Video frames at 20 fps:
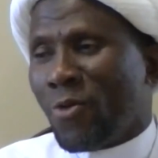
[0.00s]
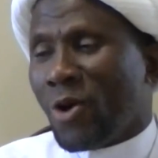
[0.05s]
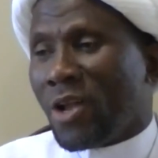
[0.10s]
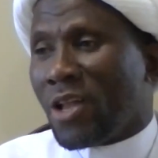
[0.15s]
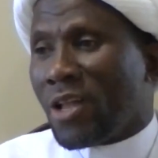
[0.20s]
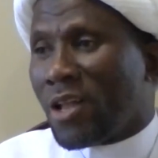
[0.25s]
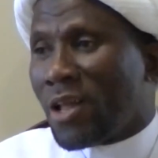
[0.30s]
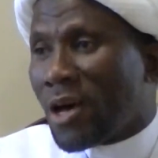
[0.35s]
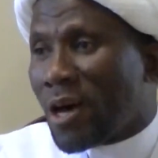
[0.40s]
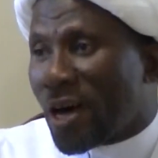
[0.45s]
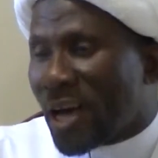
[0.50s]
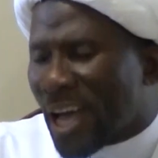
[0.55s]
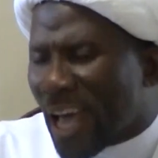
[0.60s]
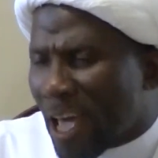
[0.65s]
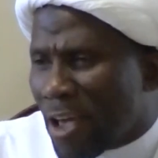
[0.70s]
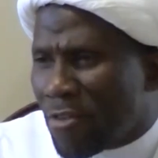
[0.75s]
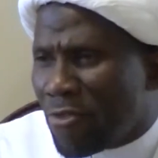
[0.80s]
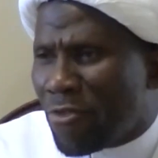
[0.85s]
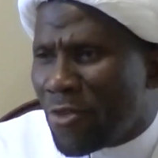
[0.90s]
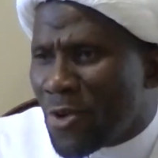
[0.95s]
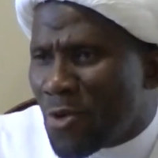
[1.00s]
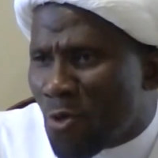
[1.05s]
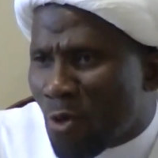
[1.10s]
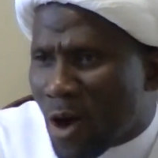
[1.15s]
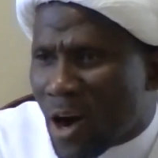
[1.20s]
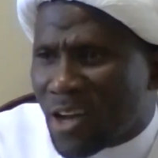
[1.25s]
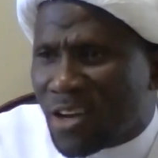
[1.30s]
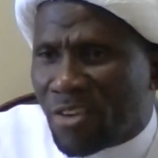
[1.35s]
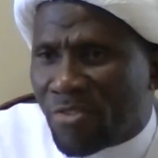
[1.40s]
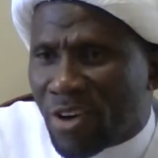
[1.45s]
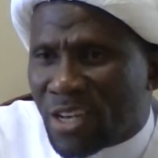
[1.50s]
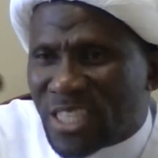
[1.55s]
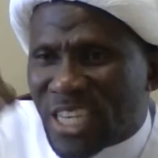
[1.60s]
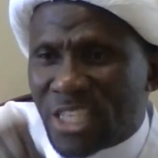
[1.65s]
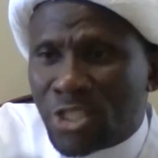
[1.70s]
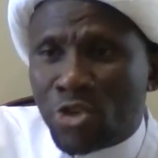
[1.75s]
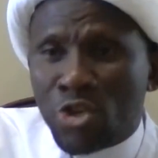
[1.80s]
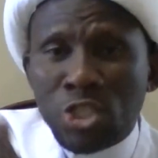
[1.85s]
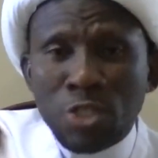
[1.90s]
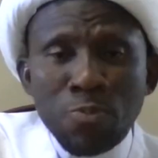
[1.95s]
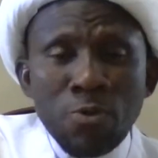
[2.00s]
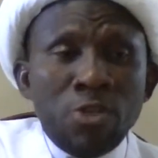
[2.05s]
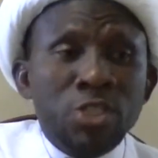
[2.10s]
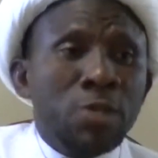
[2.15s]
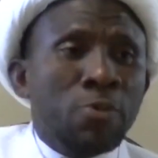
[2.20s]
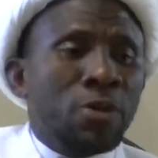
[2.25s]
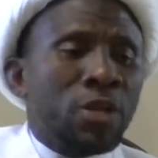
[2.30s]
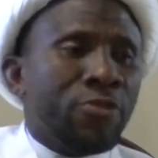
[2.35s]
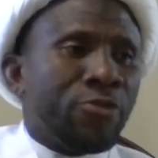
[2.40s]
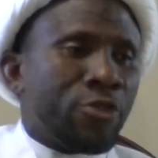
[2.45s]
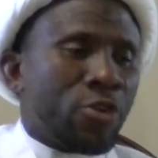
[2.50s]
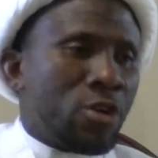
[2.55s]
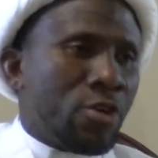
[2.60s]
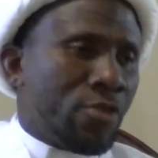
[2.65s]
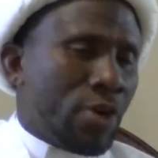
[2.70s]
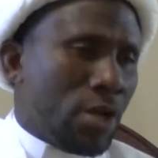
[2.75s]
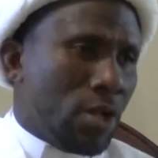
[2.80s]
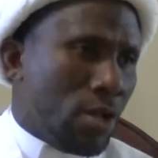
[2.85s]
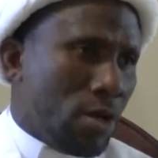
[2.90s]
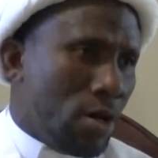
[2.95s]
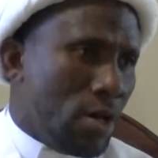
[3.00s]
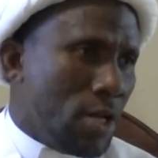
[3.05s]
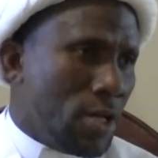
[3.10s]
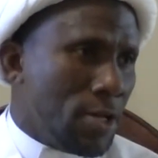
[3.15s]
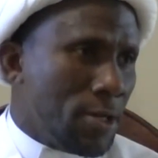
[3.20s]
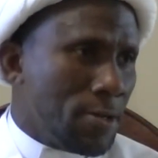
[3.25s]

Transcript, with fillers: wallah, every one of us is responsible in front of Allah.